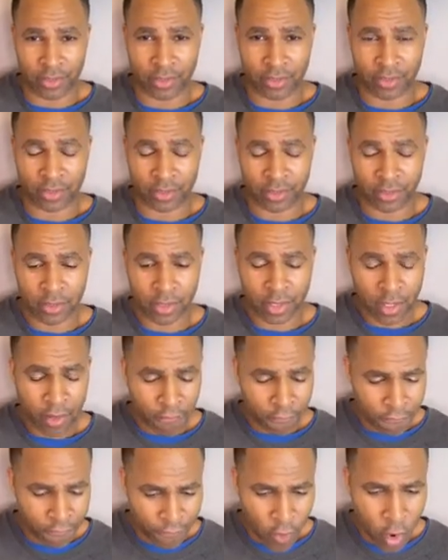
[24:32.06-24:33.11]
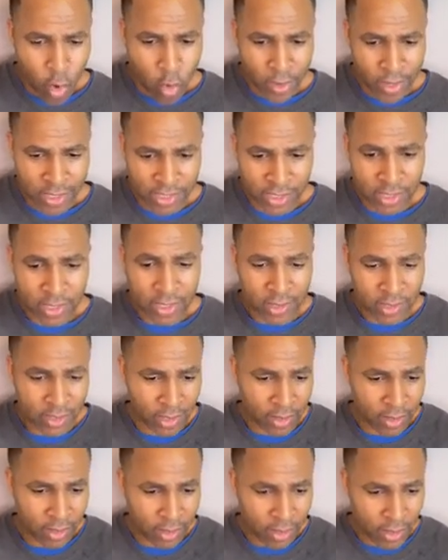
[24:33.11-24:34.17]
Focus
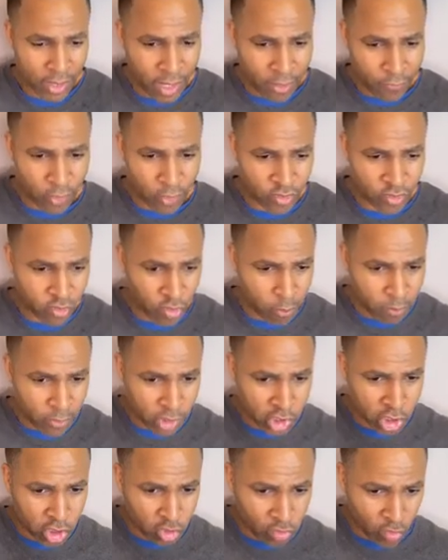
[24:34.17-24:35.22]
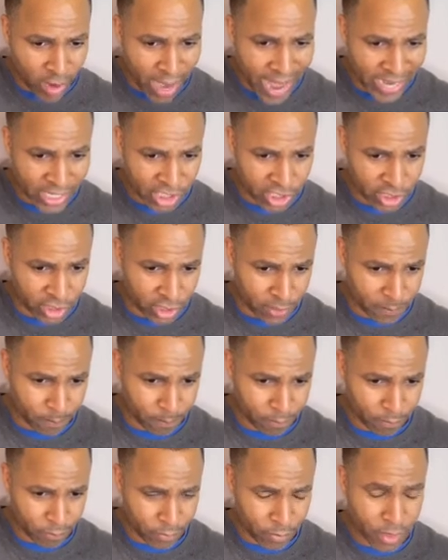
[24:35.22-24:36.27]
delivers from distraction.
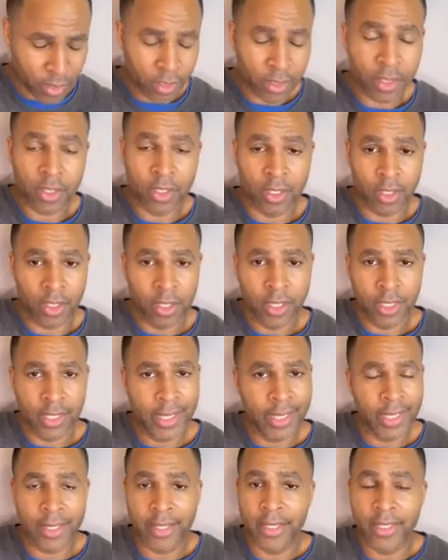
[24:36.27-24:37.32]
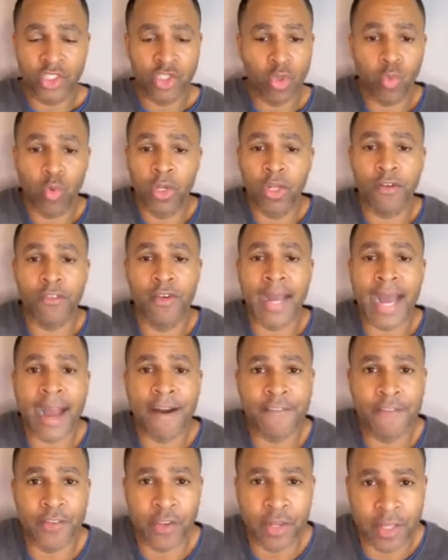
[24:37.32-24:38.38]
It is the will of God for your
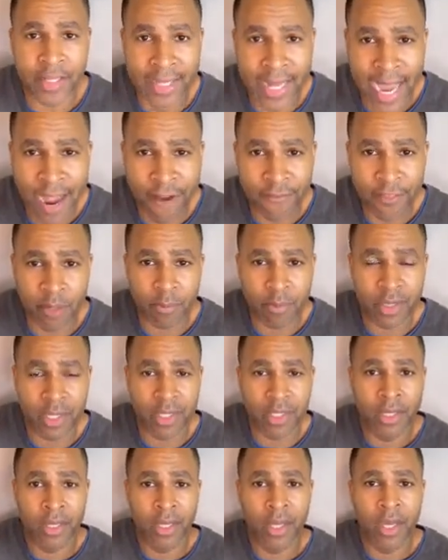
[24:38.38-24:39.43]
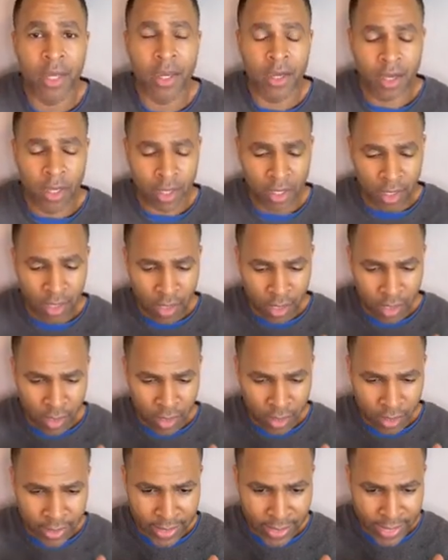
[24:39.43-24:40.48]
life to be
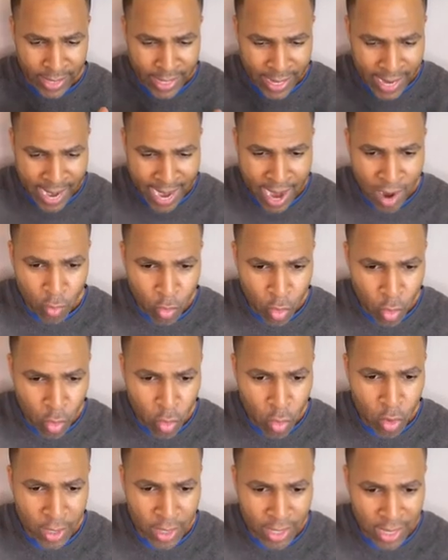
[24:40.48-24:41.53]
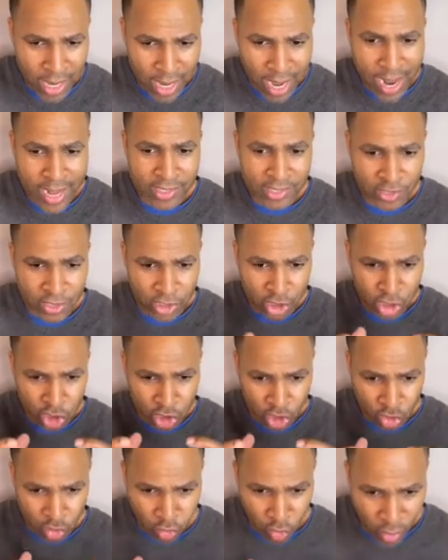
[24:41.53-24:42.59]
narrow,
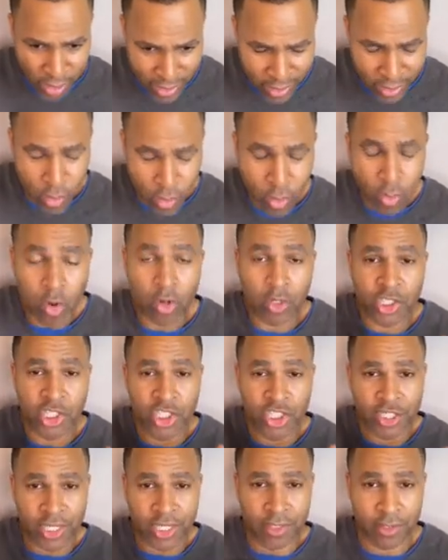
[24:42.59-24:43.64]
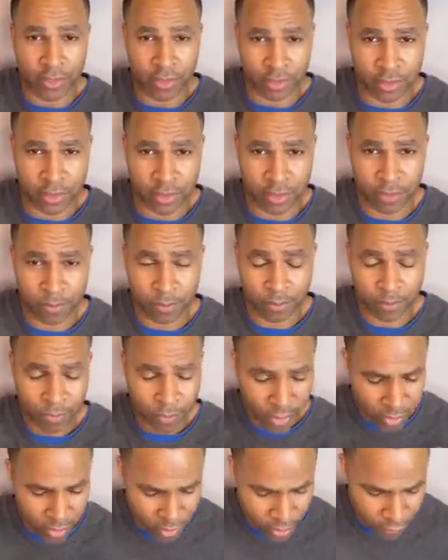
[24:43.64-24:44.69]
concentrated on Jesus, to
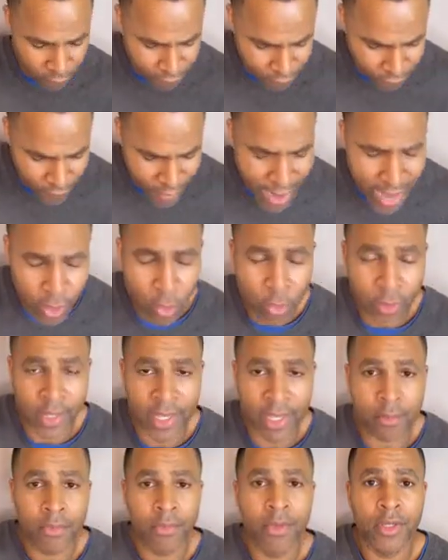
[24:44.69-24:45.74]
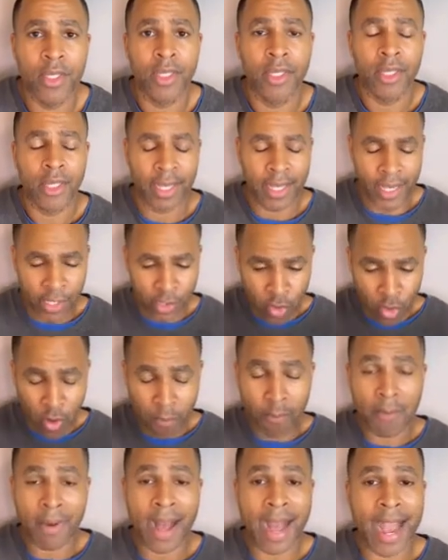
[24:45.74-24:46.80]
follow Him in your
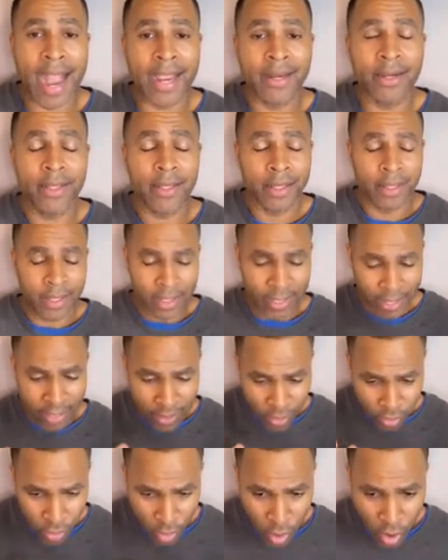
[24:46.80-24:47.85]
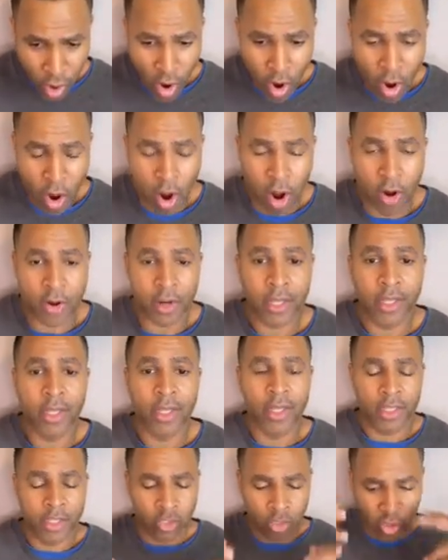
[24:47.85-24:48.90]
mind, in your heart, your
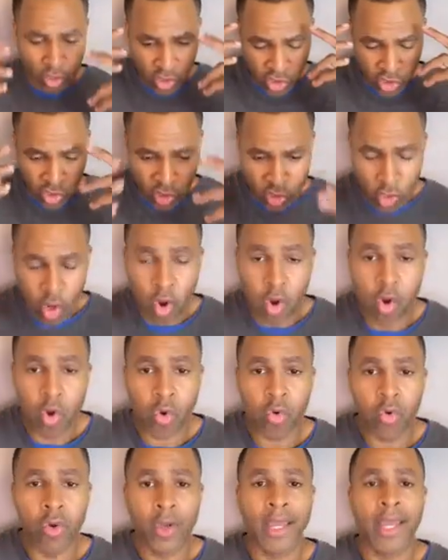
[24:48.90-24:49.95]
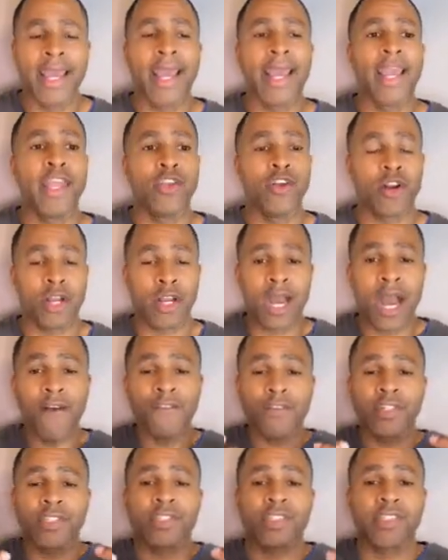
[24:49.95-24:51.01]
soul, and your
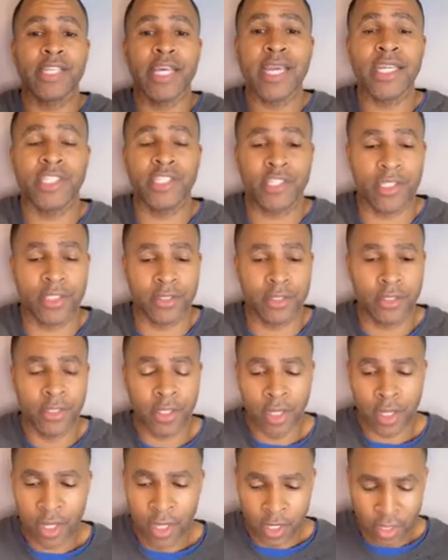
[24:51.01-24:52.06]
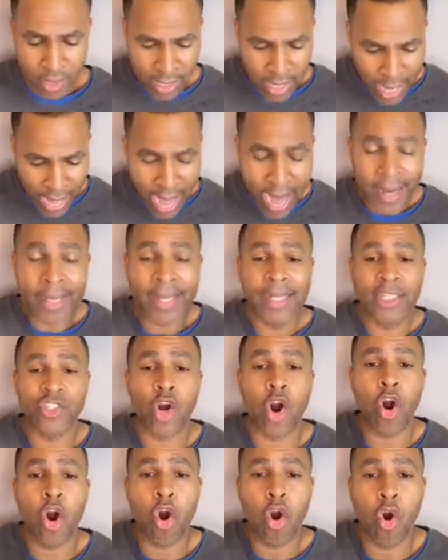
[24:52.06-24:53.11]
conversation. God is
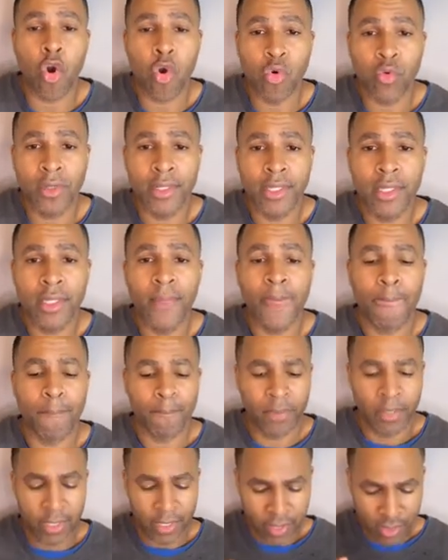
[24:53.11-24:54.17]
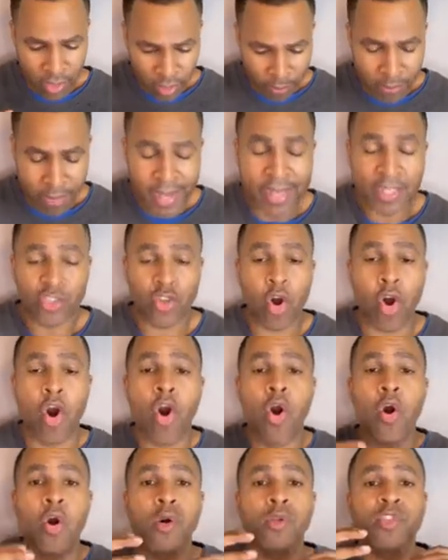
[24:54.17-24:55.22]
holy, he commands all to
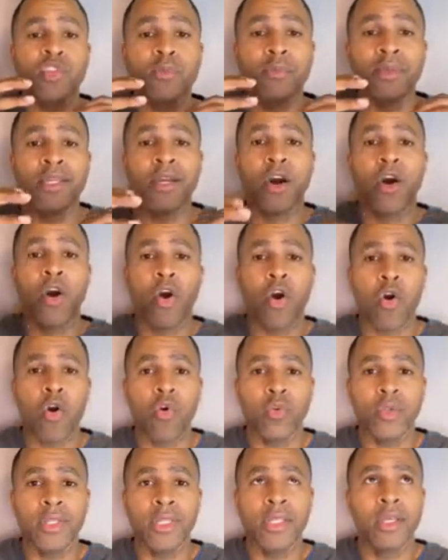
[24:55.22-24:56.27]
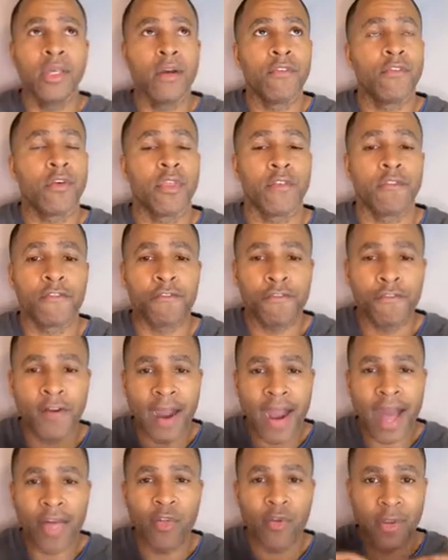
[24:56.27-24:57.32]
be holy, for the Father in
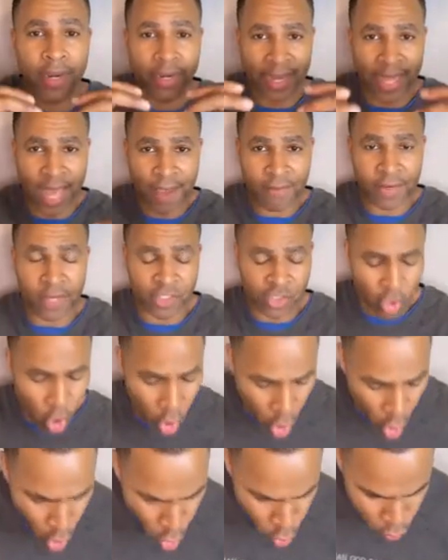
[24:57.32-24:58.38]
heaven is holy.